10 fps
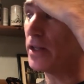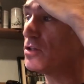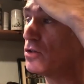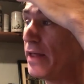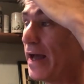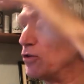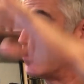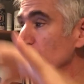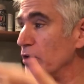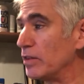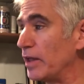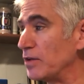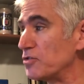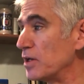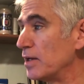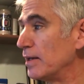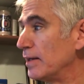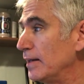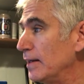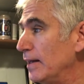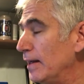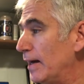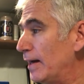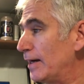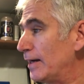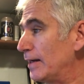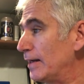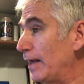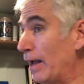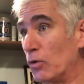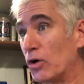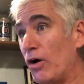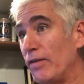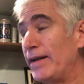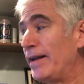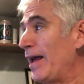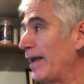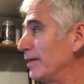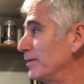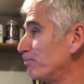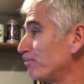So let's do that, those three things, and we'll call it a day.